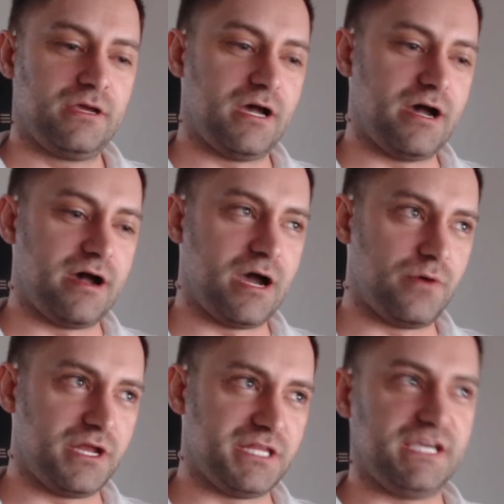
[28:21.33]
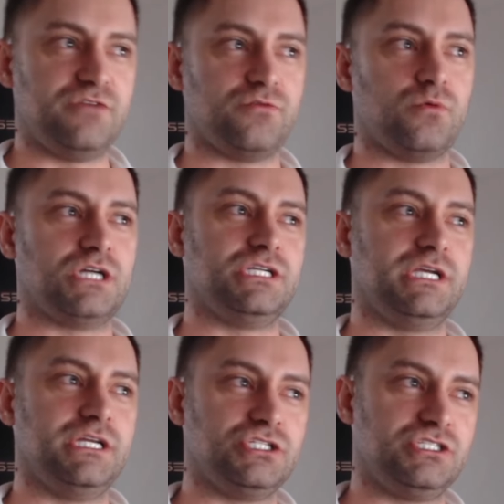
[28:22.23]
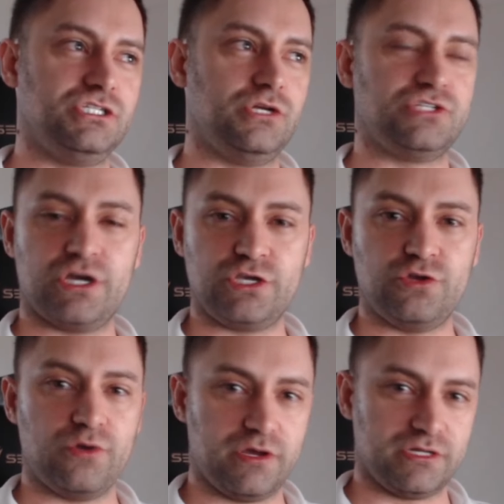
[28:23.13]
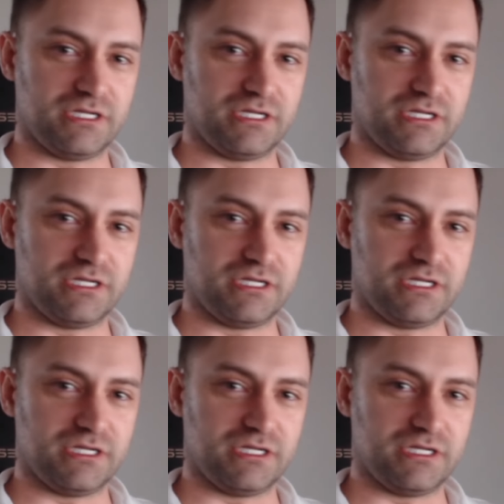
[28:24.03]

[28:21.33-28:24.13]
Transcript: uh, I want to thank you for watching and just you know tell you a,